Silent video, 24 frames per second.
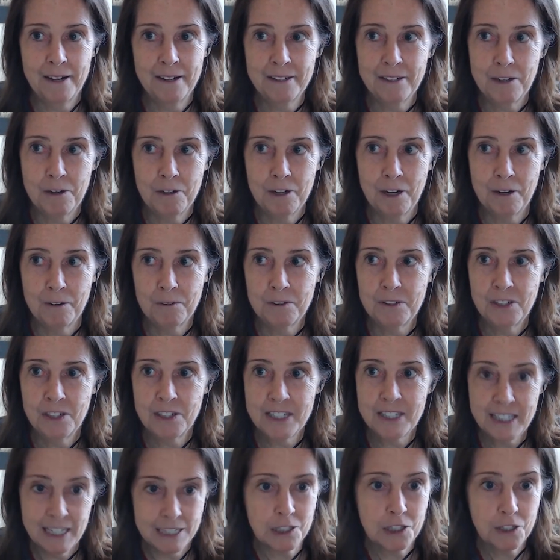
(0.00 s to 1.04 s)
you know,
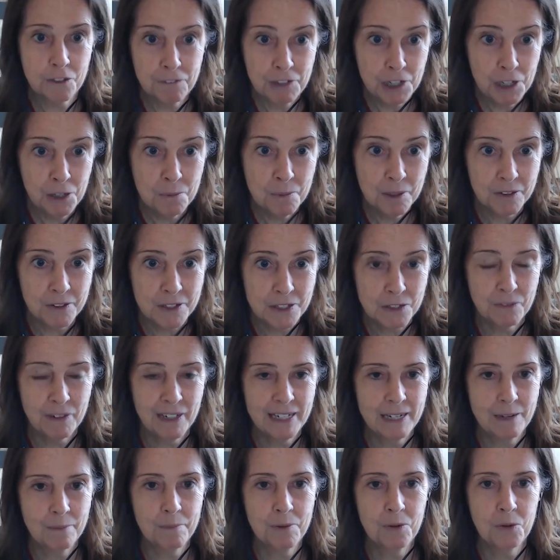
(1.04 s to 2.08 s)
sense of humor is
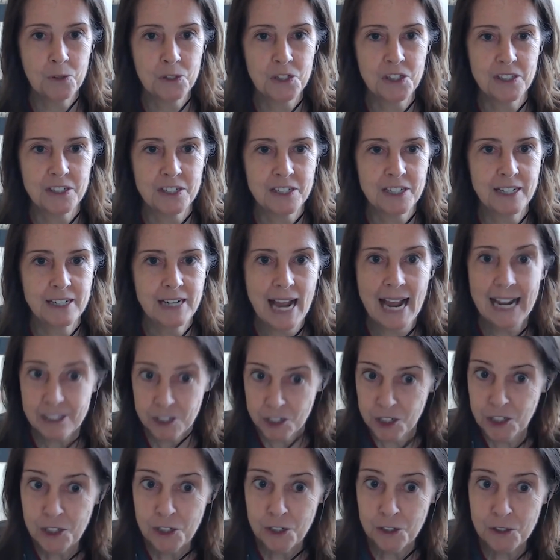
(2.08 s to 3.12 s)
really important, and
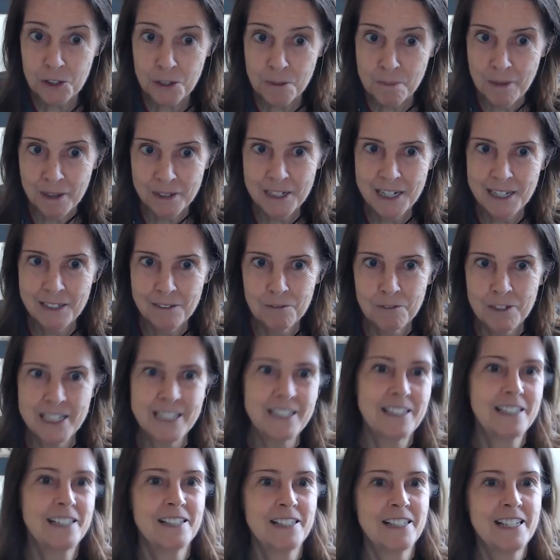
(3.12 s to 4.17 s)
attitude to money and
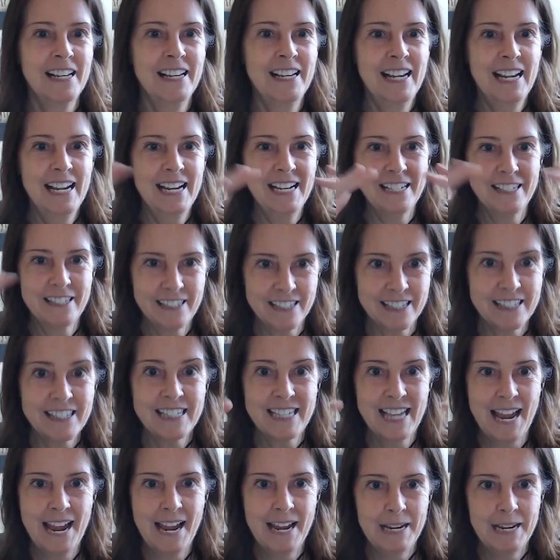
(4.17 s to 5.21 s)
risk is the
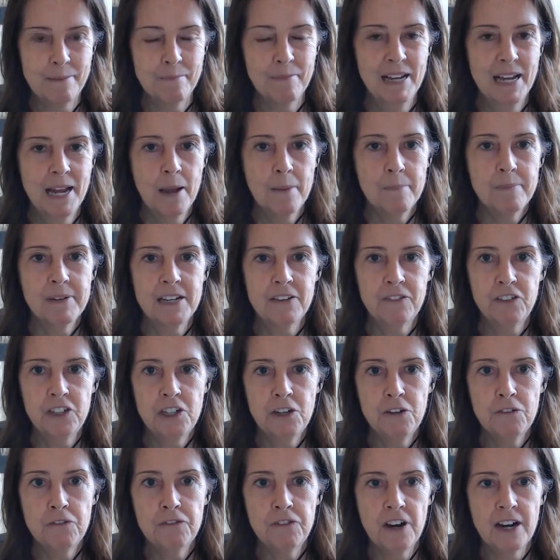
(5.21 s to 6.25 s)
same. But if
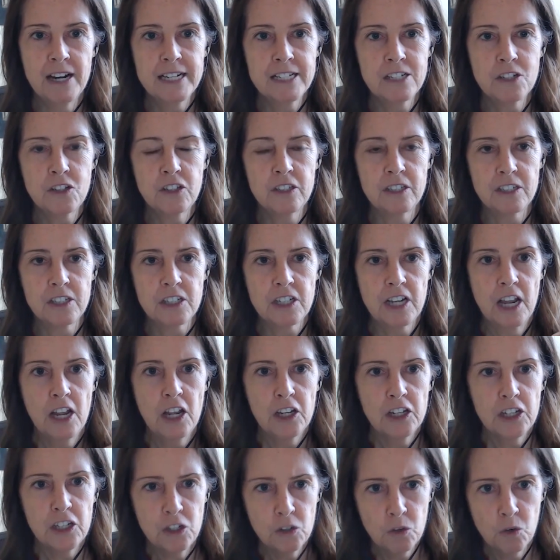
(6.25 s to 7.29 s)
you find that
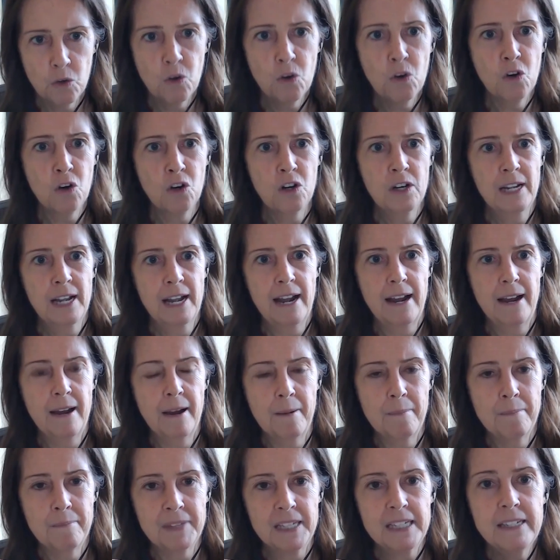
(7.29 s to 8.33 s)
your
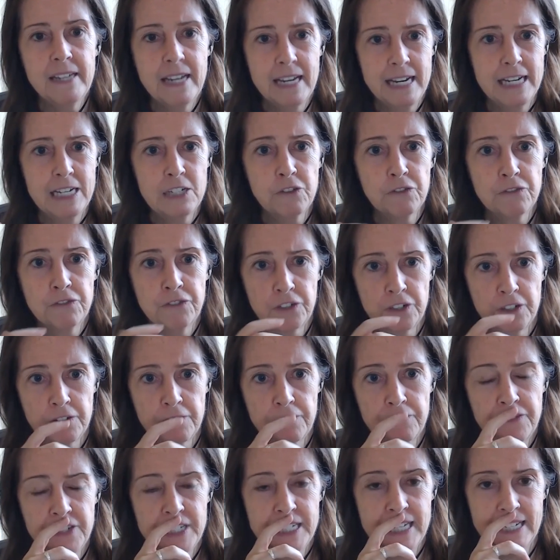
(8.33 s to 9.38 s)
need for
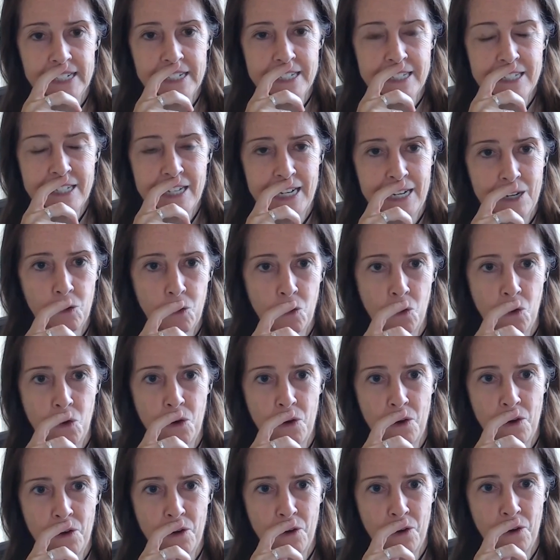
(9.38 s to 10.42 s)
fidelity or
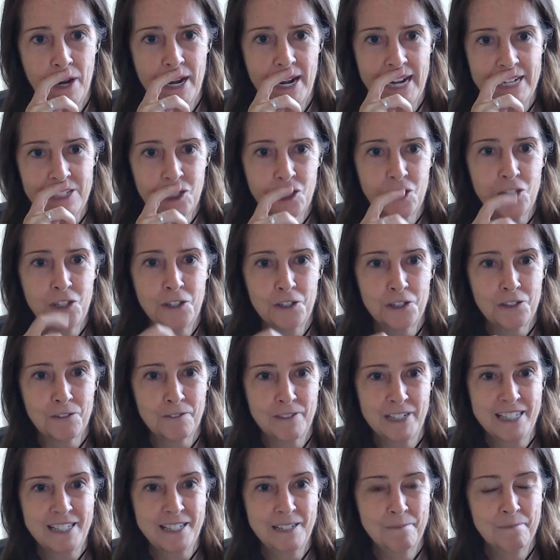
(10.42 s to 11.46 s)
attitude to
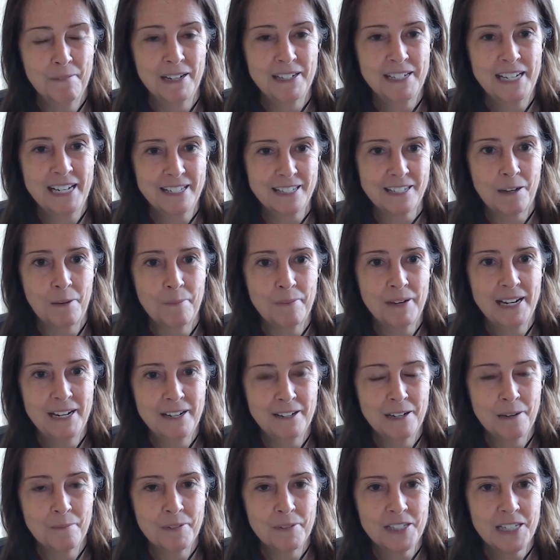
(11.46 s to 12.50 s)
risk and money is up here,
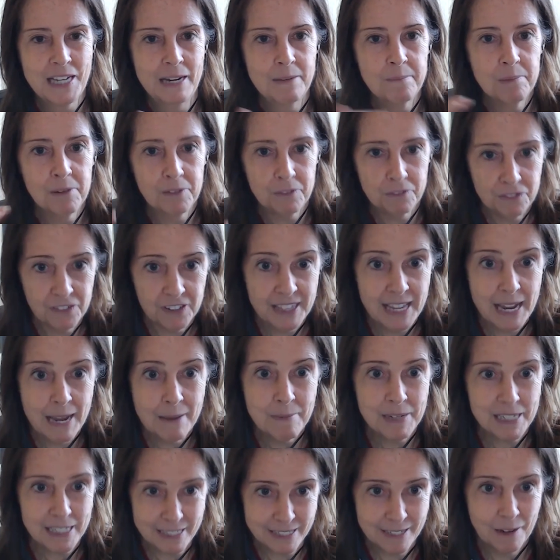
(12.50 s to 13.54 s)
number 10, but for them,
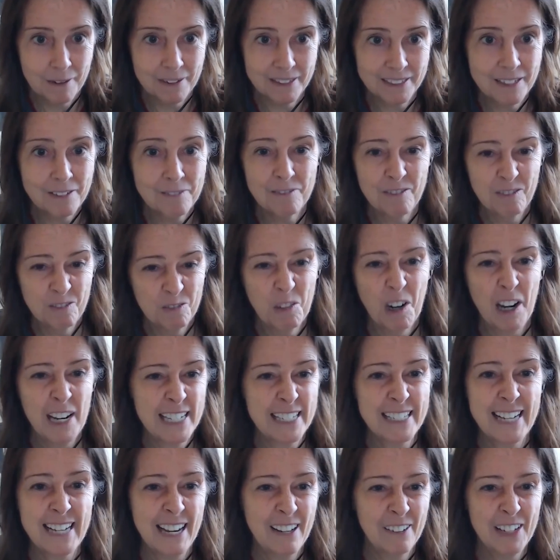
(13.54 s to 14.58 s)
it's not right
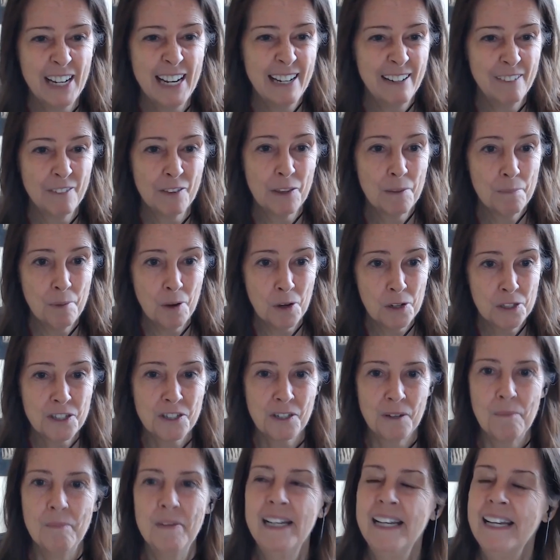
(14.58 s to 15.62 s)
down here at the
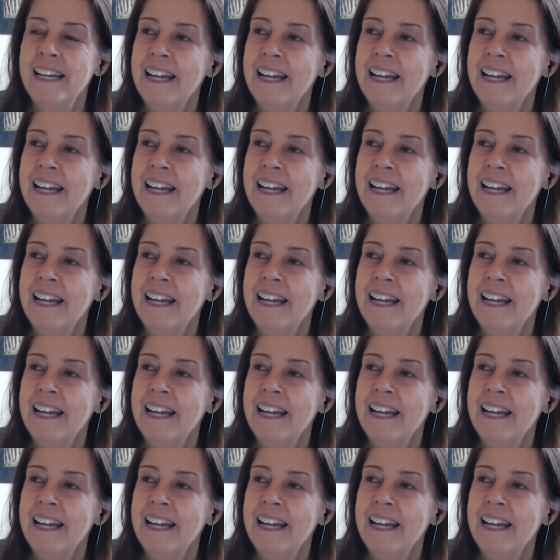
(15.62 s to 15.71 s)
bottom,